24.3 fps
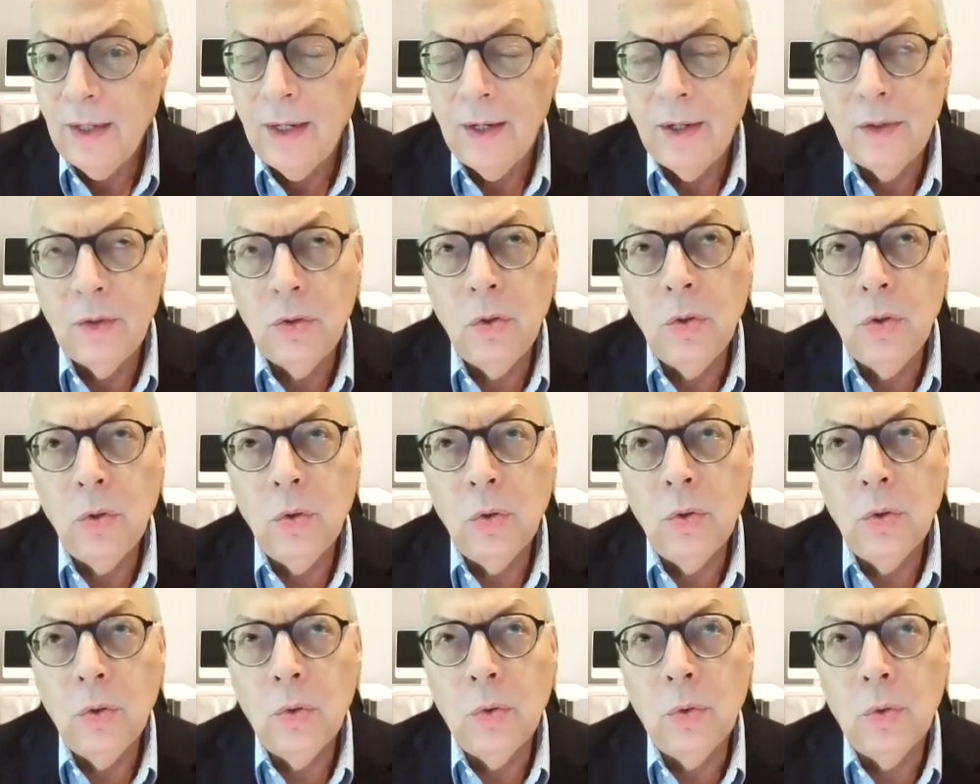
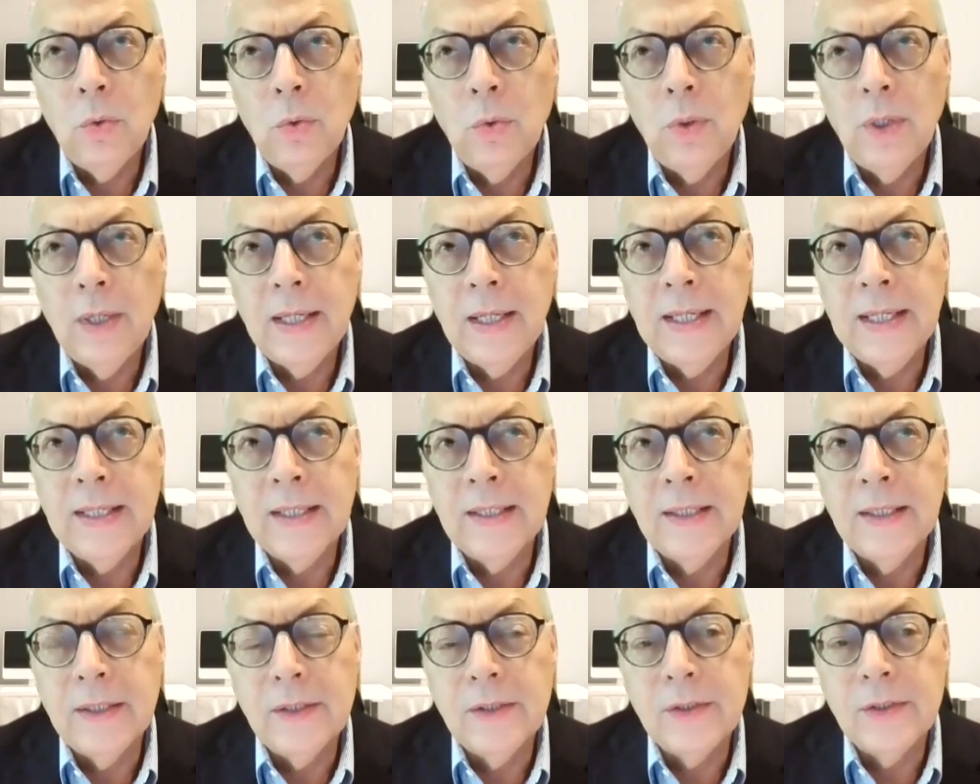who
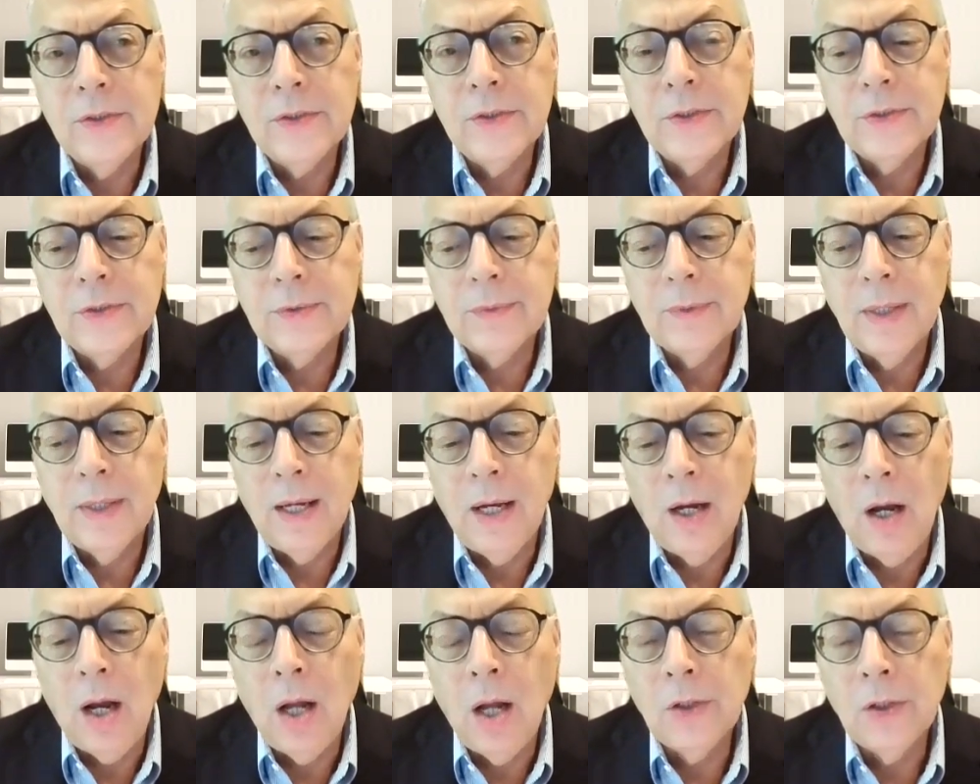is
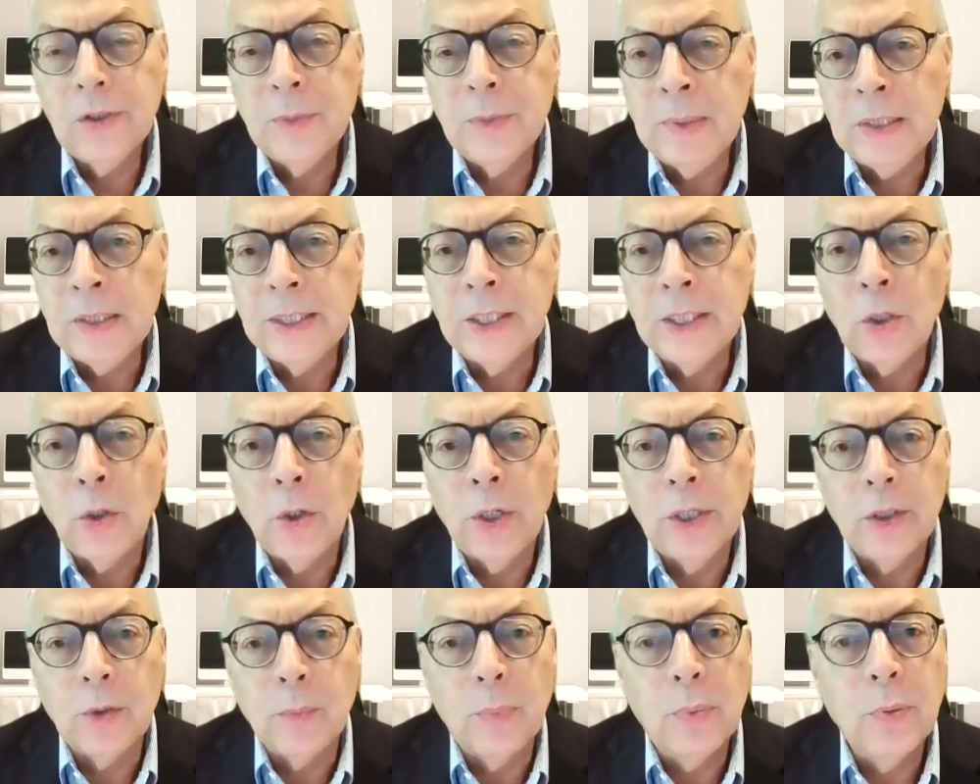ultimately
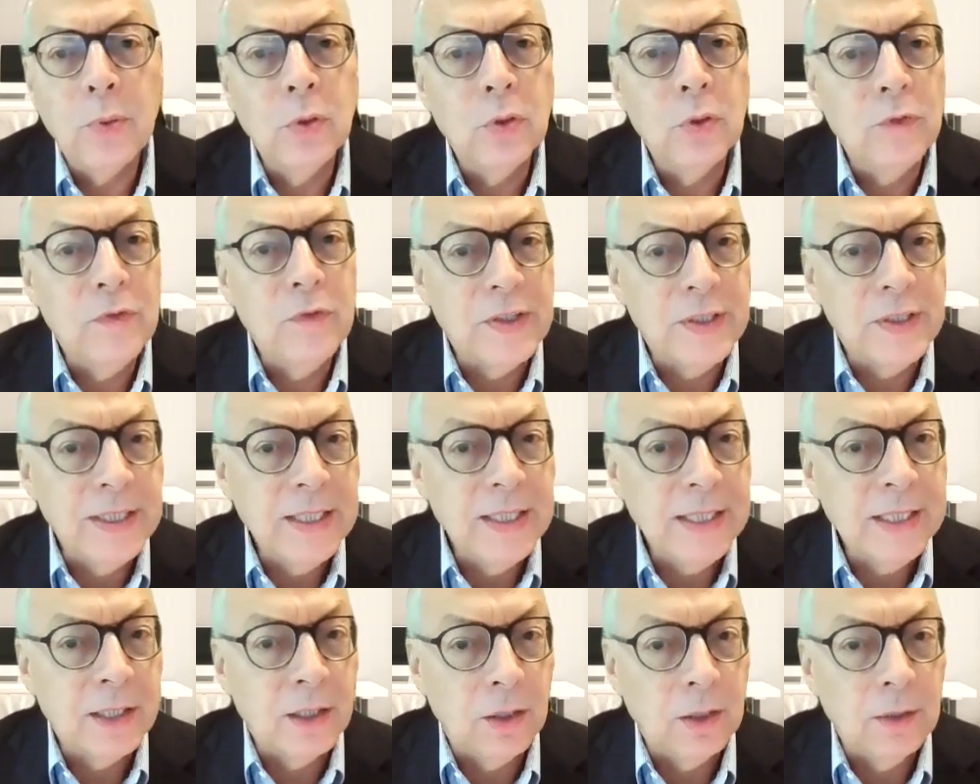going to approve the
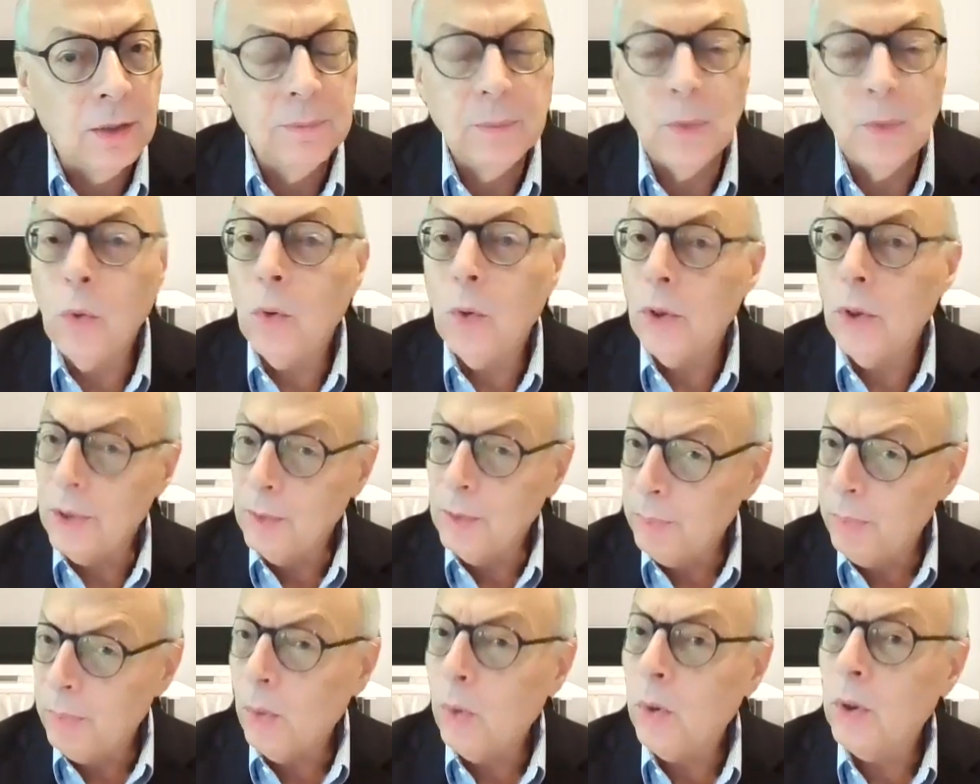deal, or the
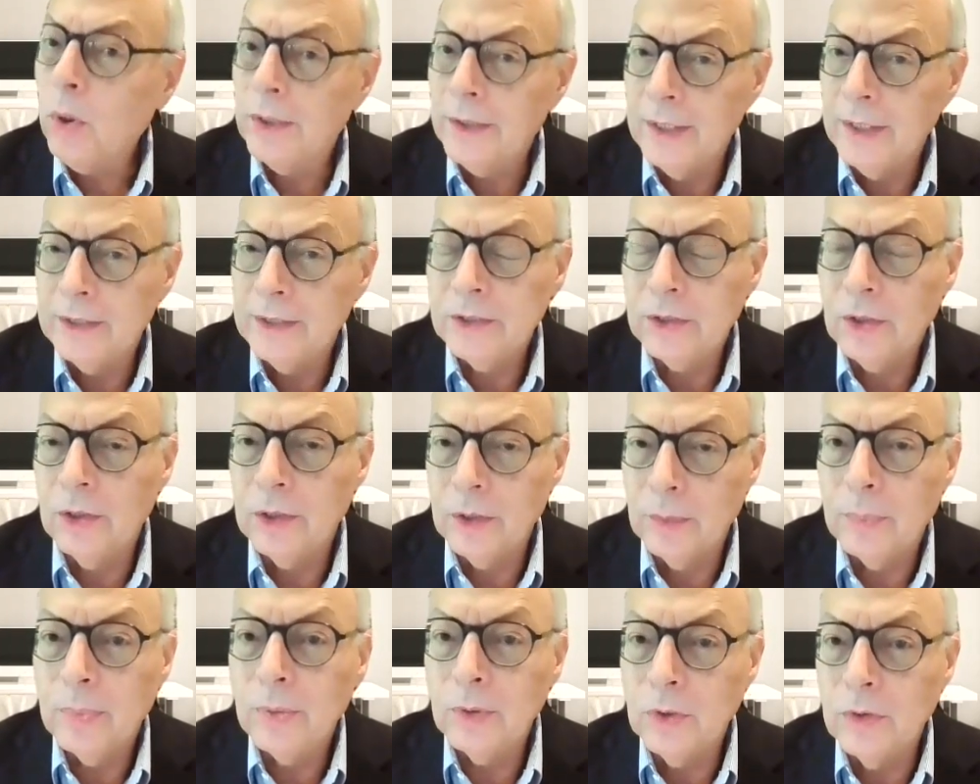board that's going to
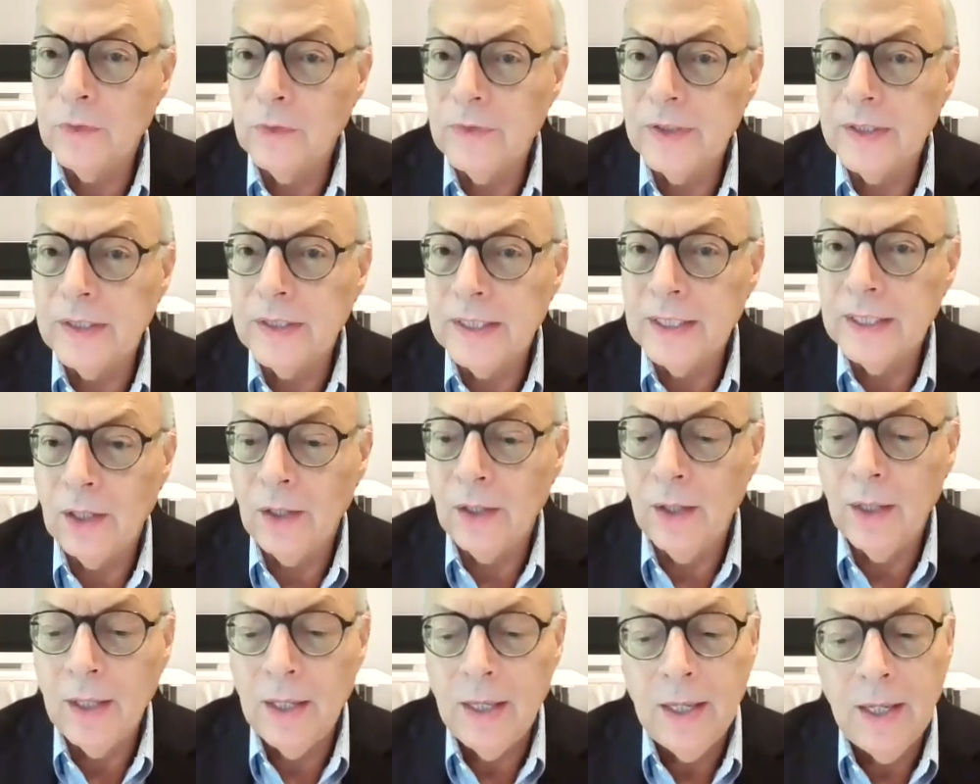approve the deal,